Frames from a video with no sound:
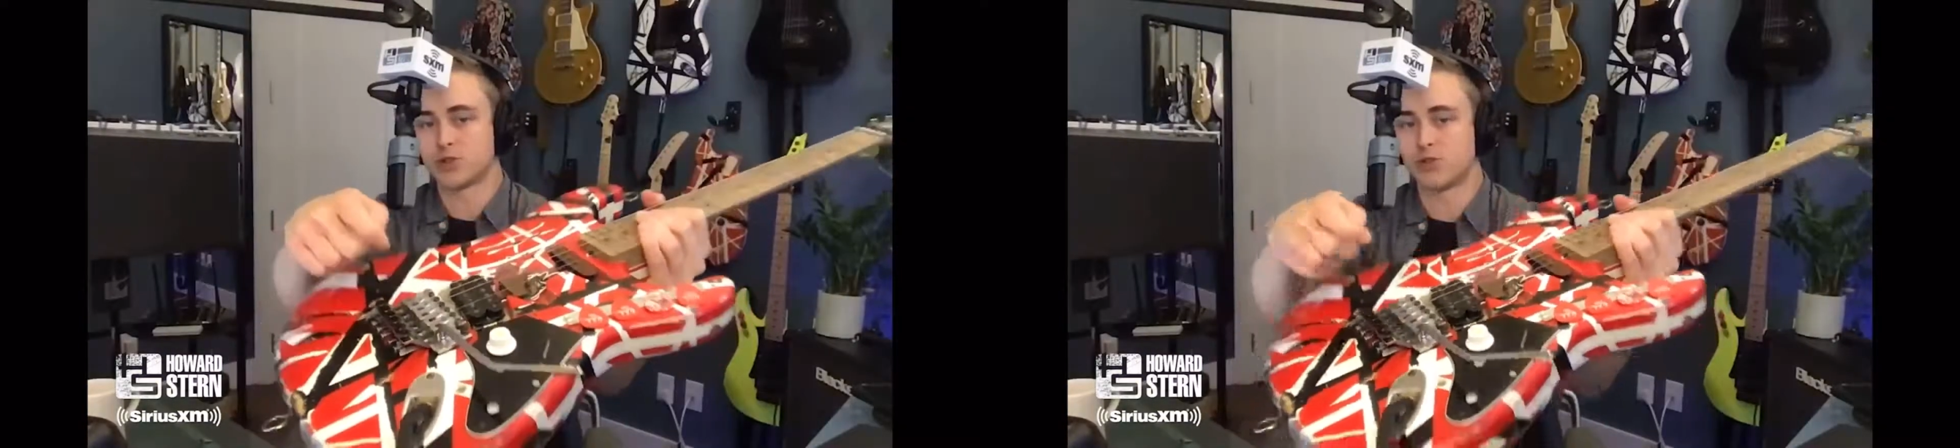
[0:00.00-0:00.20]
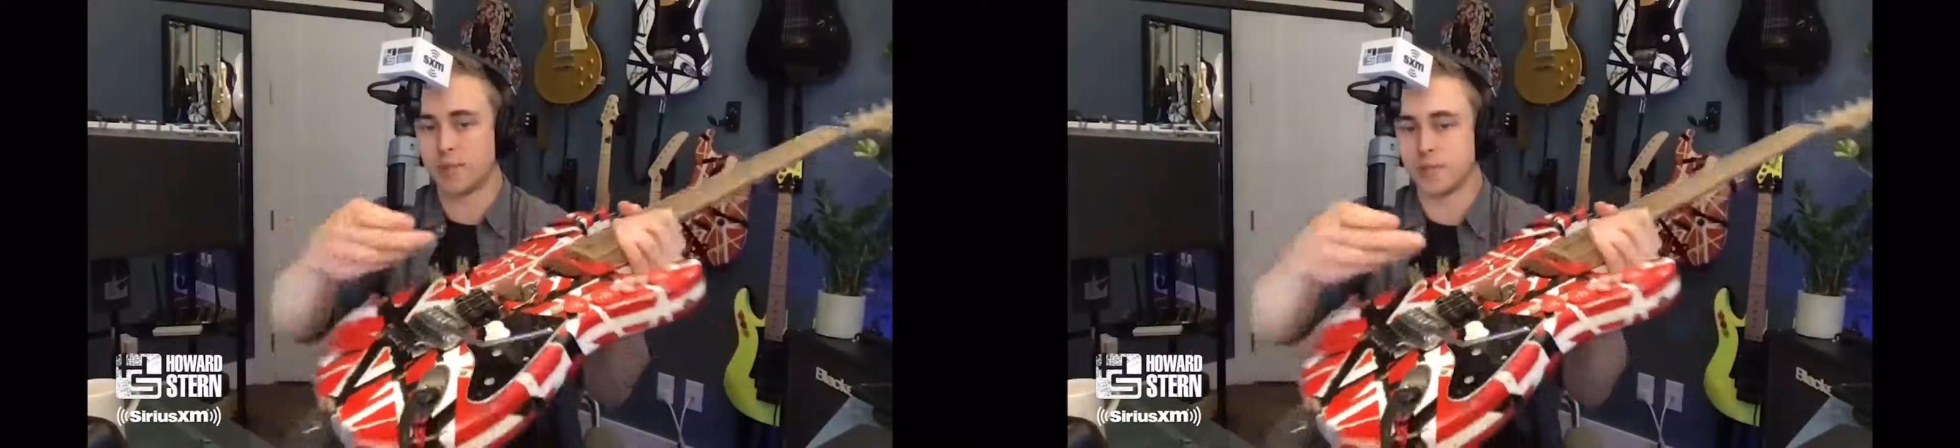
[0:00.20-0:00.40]

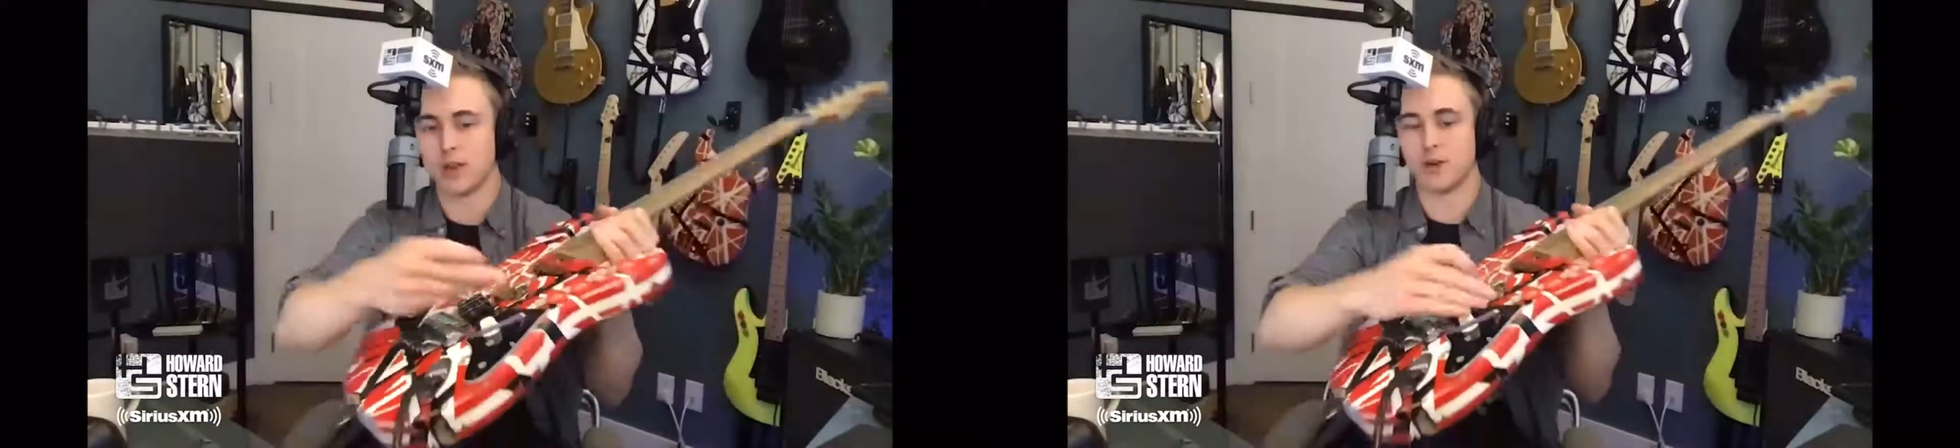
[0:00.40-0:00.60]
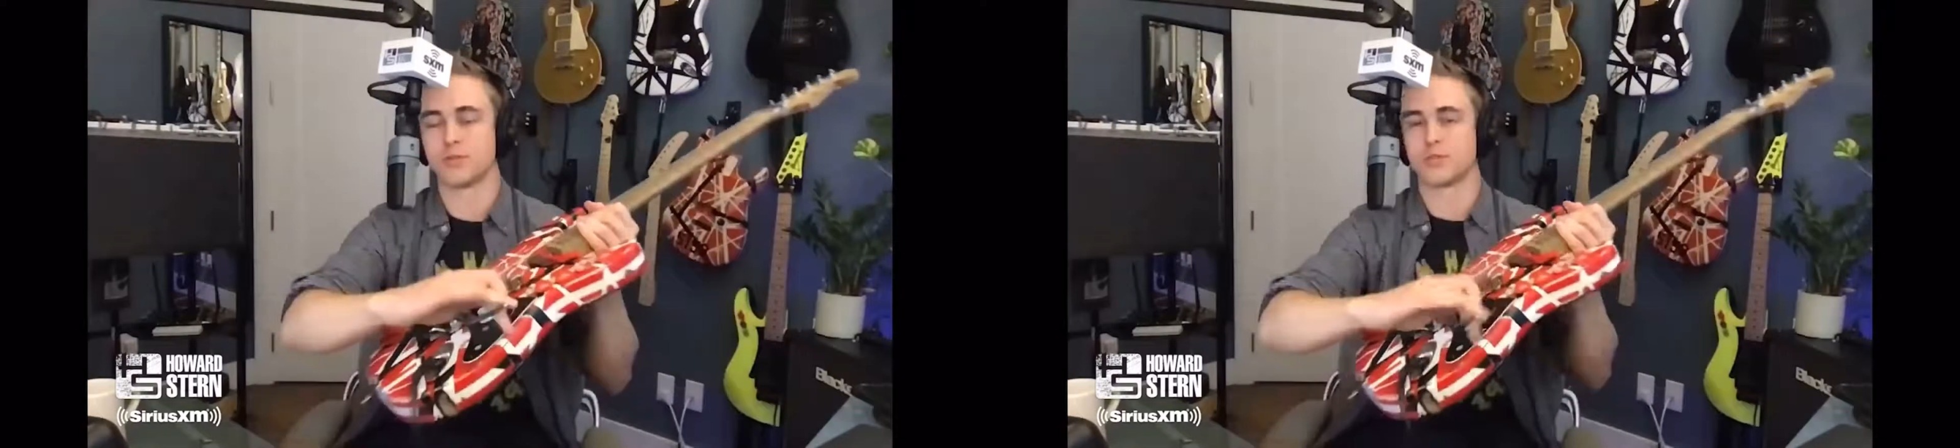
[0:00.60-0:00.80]

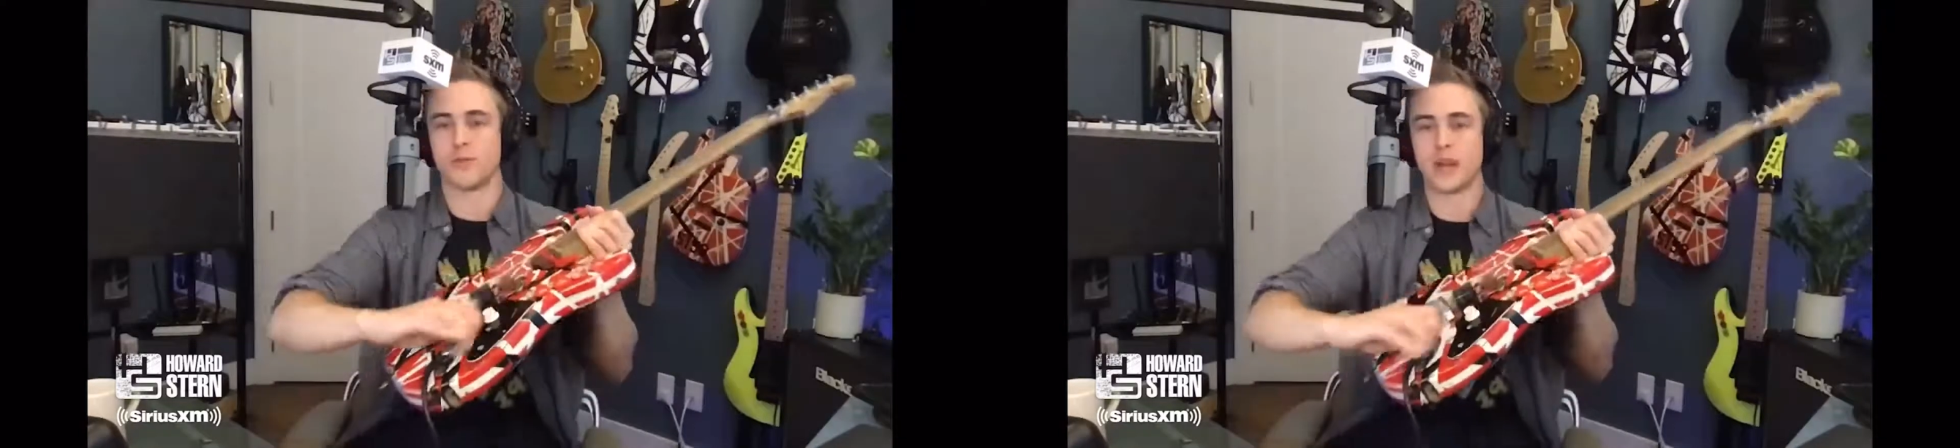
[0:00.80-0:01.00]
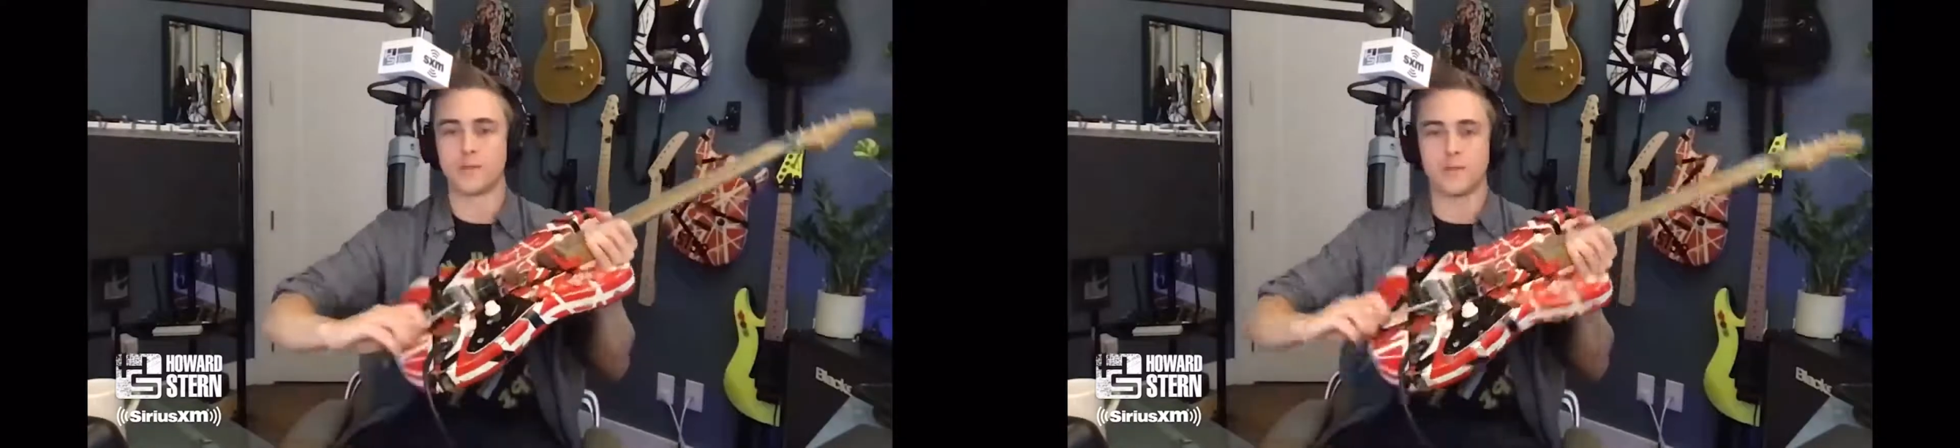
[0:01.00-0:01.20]
tremolo with the
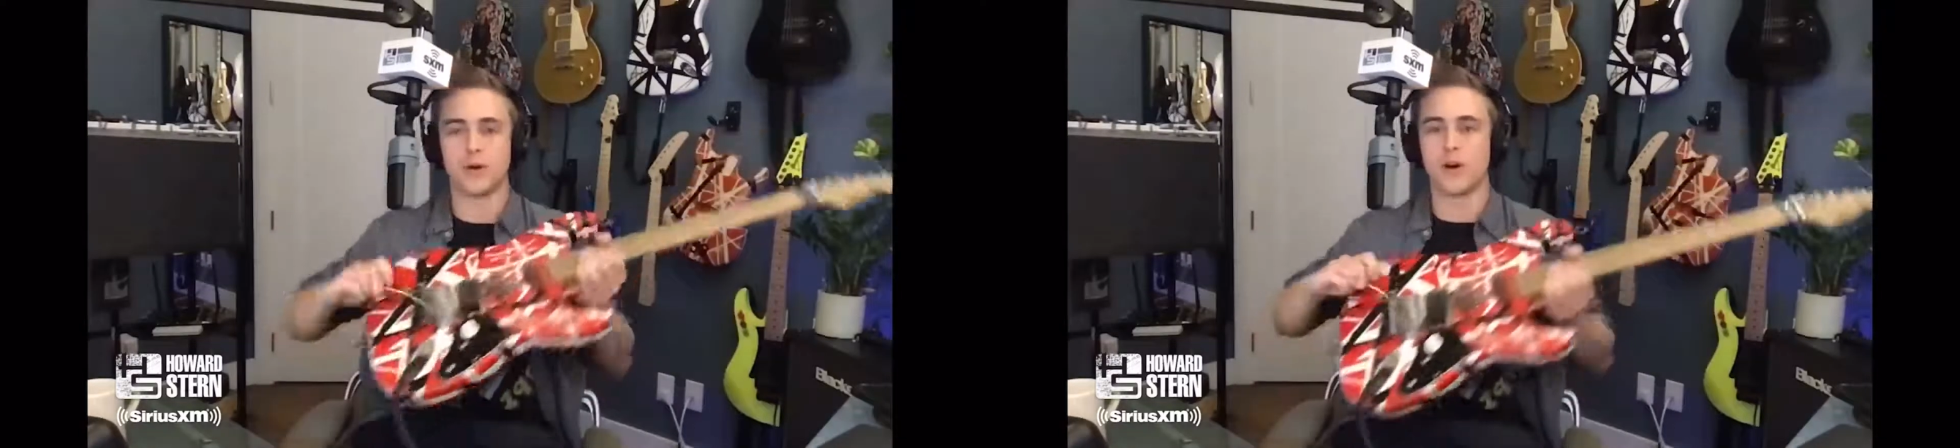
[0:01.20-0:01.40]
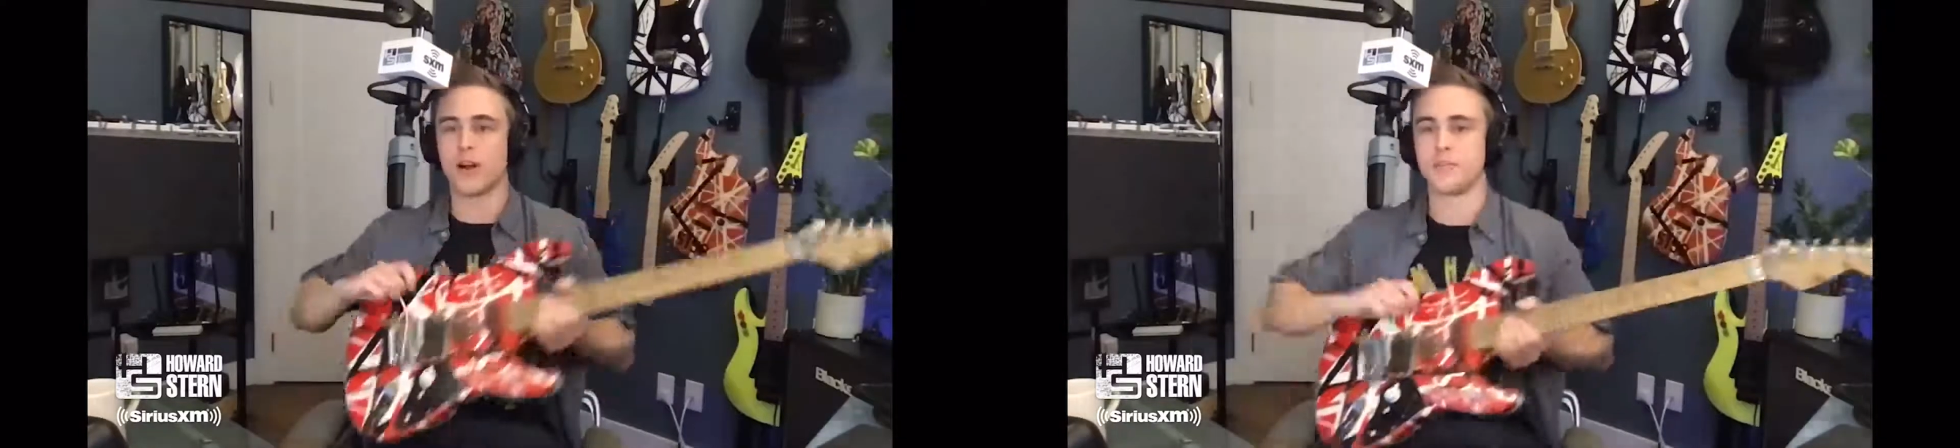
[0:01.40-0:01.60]
whammy bar.